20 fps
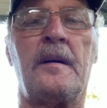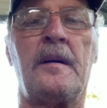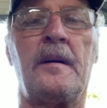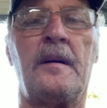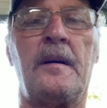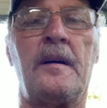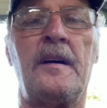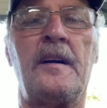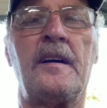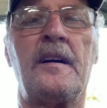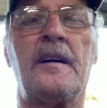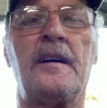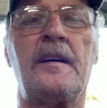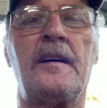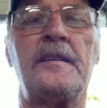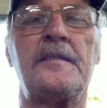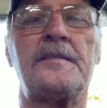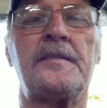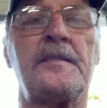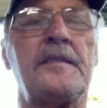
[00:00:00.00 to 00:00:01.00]
Hey
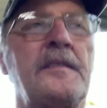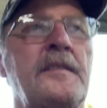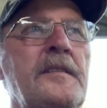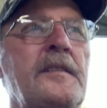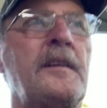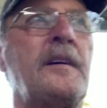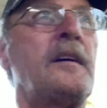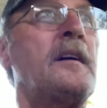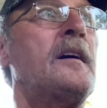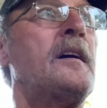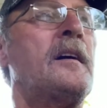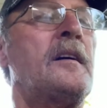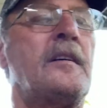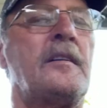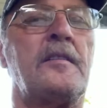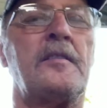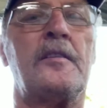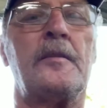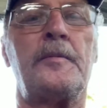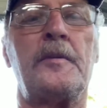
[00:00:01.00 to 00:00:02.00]
guys,
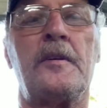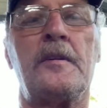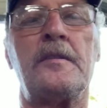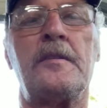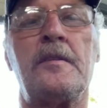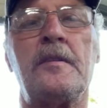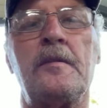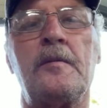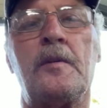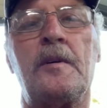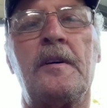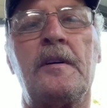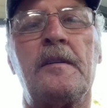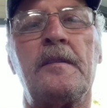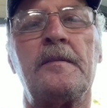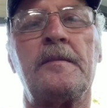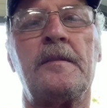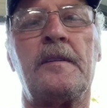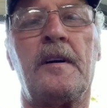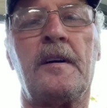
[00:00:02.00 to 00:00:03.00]
hope y'all doing well.
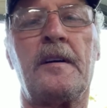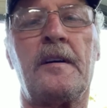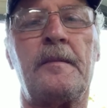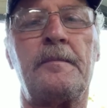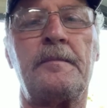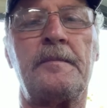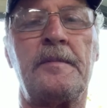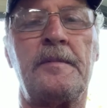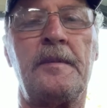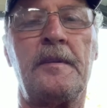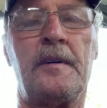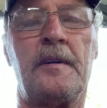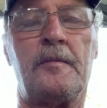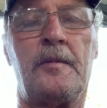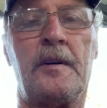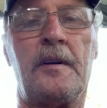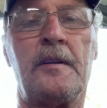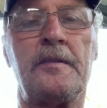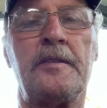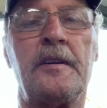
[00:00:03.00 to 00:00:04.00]
I got
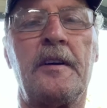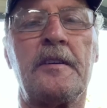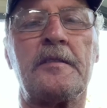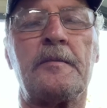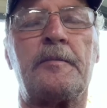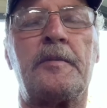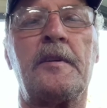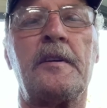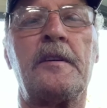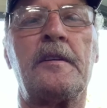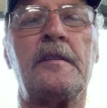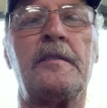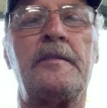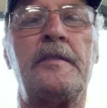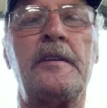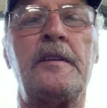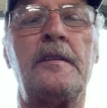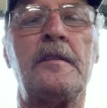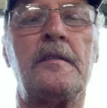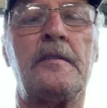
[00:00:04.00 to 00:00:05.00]
what I think is a pretty good
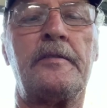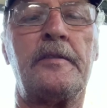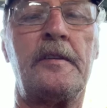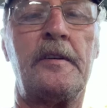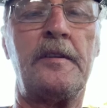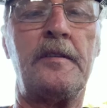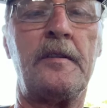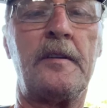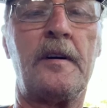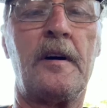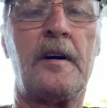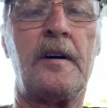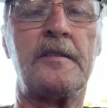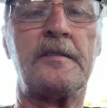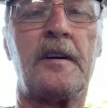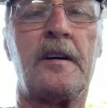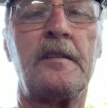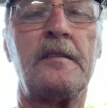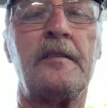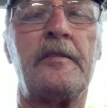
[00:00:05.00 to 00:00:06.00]
video for the new guys
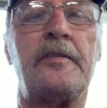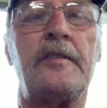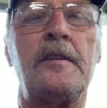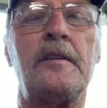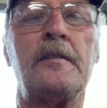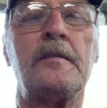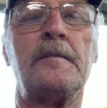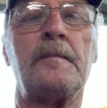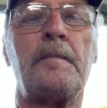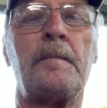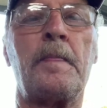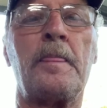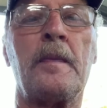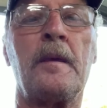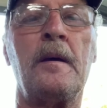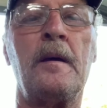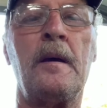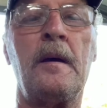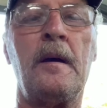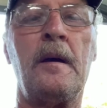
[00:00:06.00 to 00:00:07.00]
out in the field.
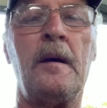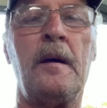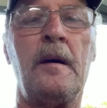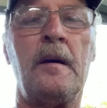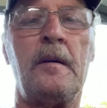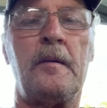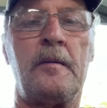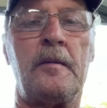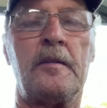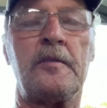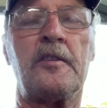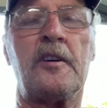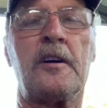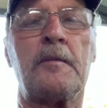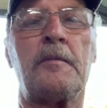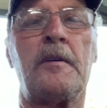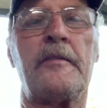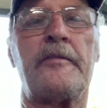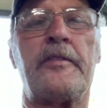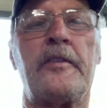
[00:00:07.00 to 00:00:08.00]
We're going to talk
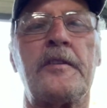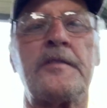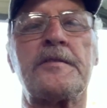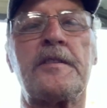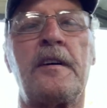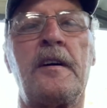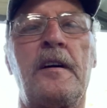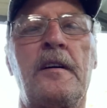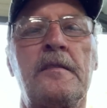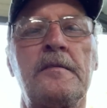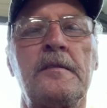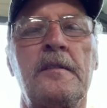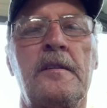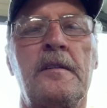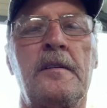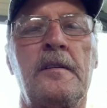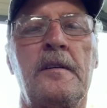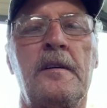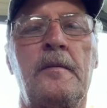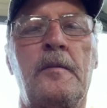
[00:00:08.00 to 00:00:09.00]
about first out
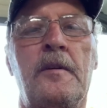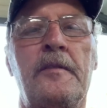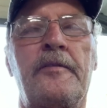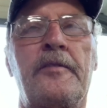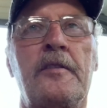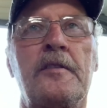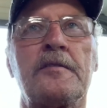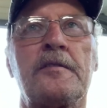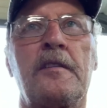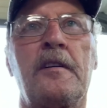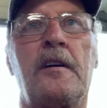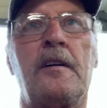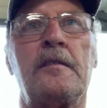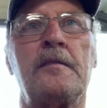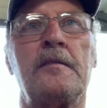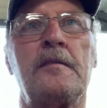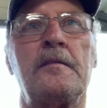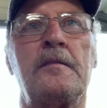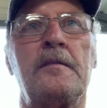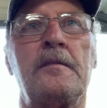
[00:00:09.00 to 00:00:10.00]
and what first out
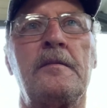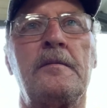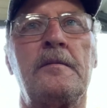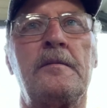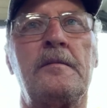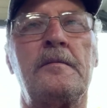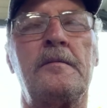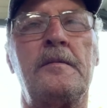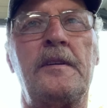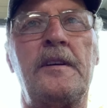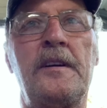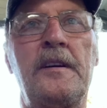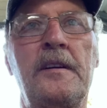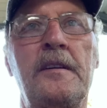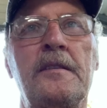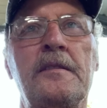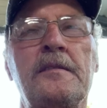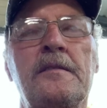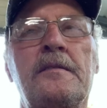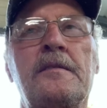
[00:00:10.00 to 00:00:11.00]

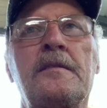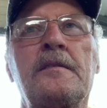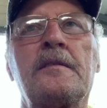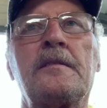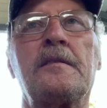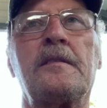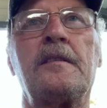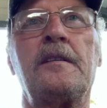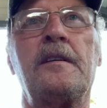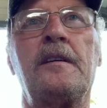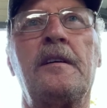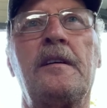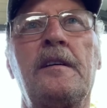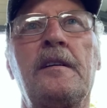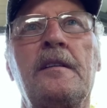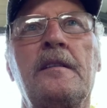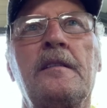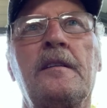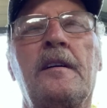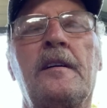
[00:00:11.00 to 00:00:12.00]
is
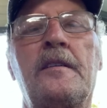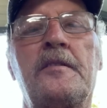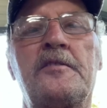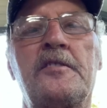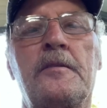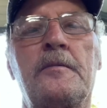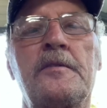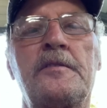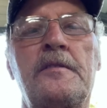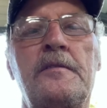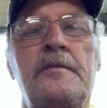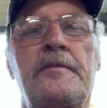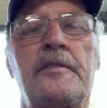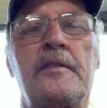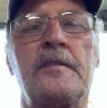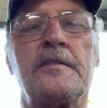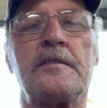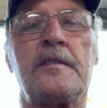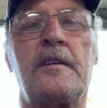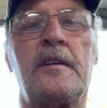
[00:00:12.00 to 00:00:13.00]
and how to troubleshoot
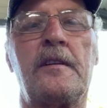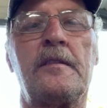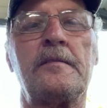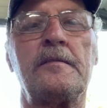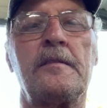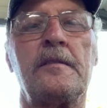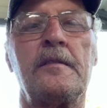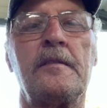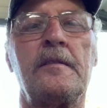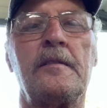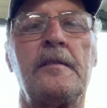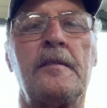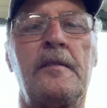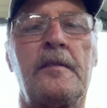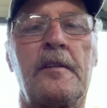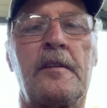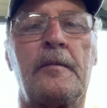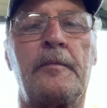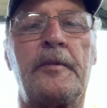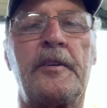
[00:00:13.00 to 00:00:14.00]
first out on
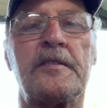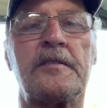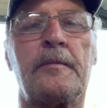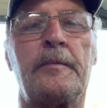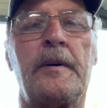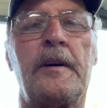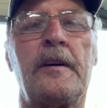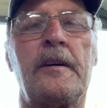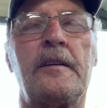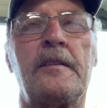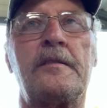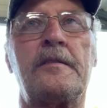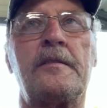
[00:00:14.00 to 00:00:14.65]
a compressor package.